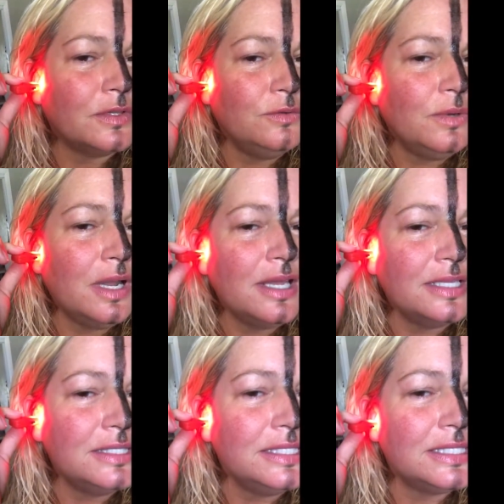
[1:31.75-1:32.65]

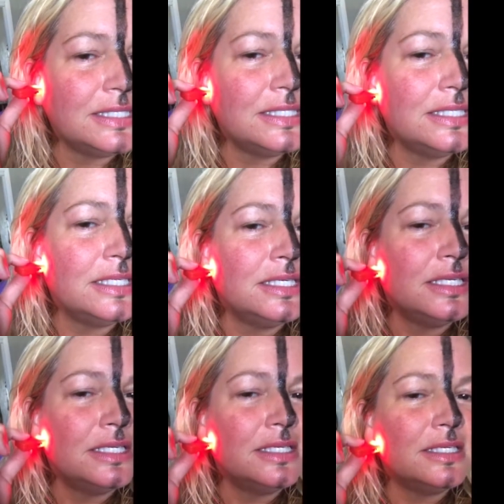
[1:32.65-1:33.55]
runs
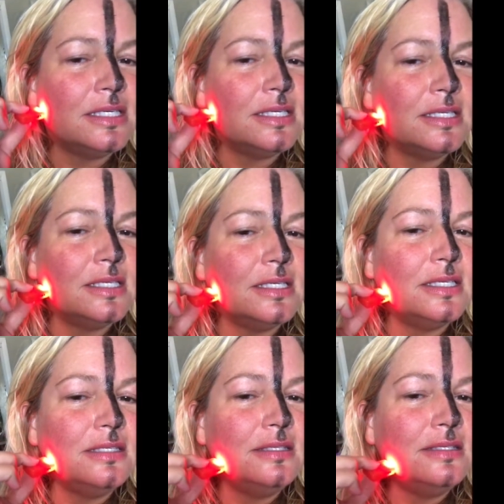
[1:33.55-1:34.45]

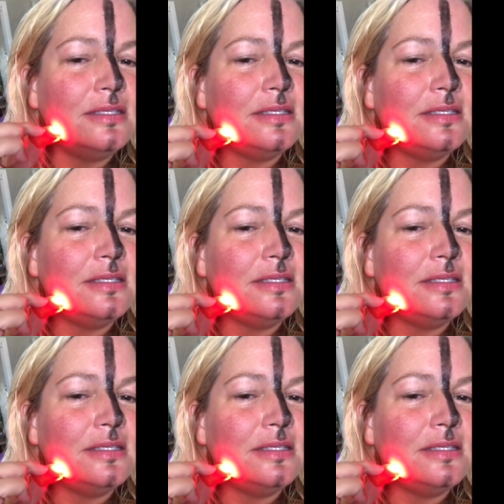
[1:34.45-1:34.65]
in